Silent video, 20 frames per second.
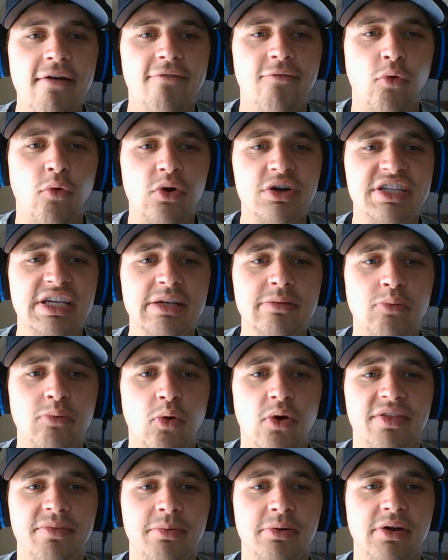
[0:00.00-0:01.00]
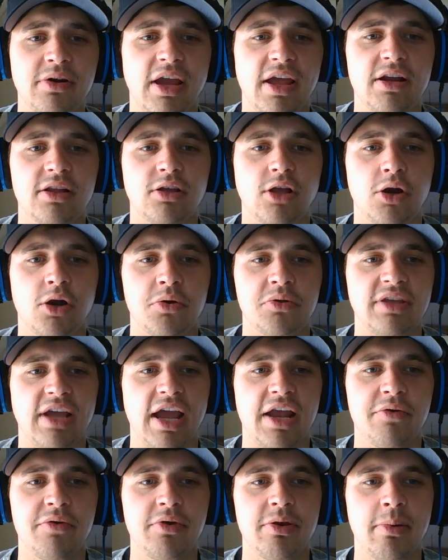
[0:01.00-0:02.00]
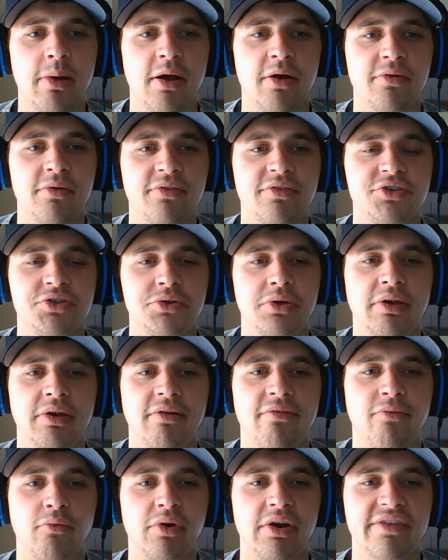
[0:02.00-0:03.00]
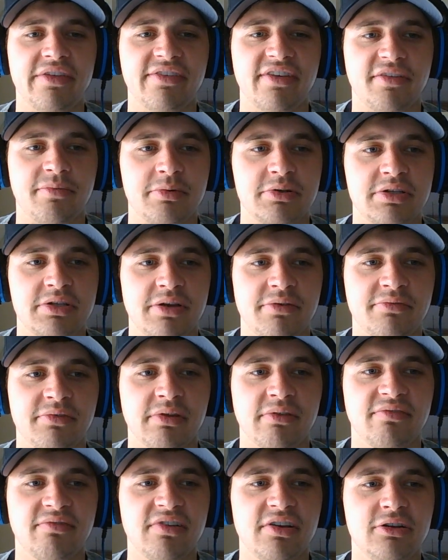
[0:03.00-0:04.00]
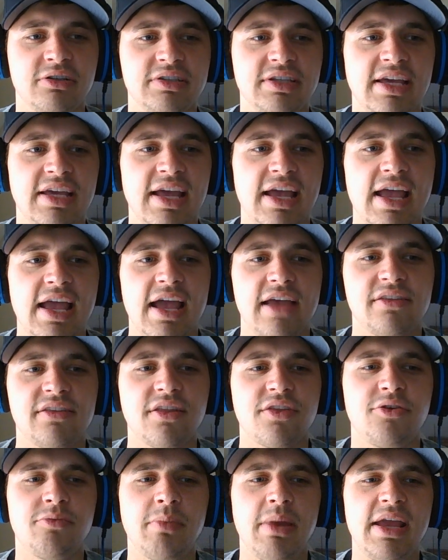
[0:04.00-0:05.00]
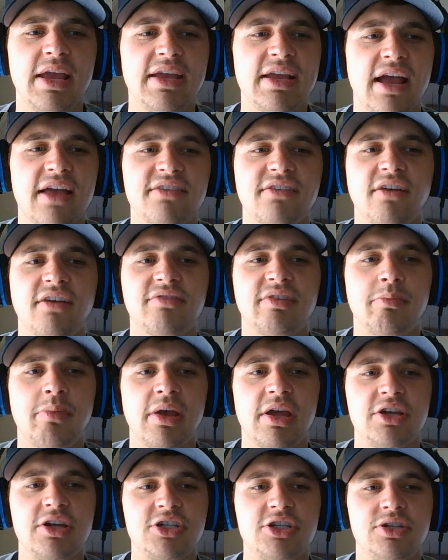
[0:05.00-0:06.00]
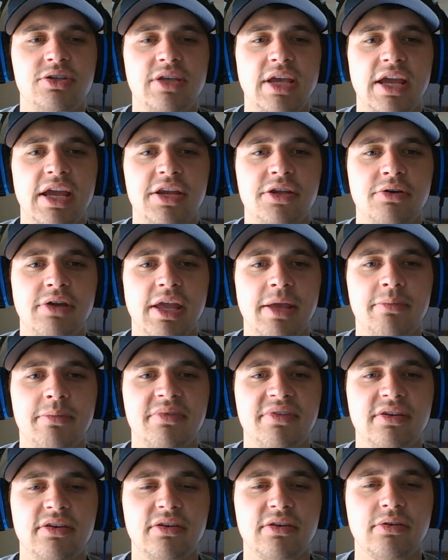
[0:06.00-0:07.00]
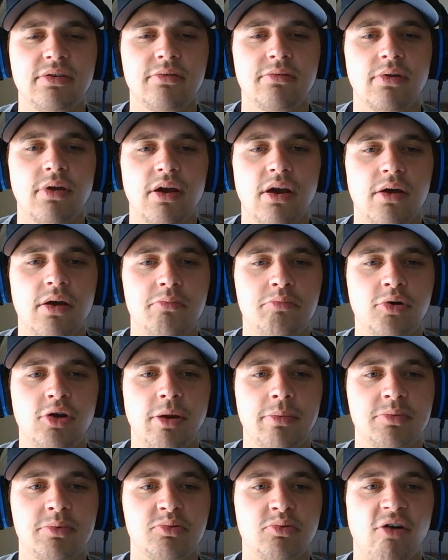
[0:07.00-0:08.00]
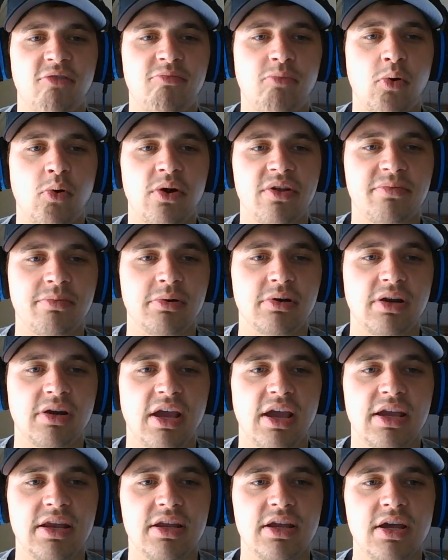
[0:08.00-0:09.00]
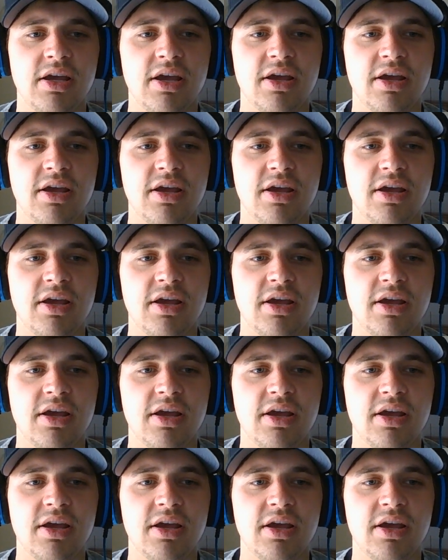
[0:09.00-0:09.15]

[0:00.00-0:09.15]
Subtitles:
14 points per night along with 9 rebounds, shooting 46% from the field. And then their main guys off the bench, Daniel Gibson put up 12 points per night,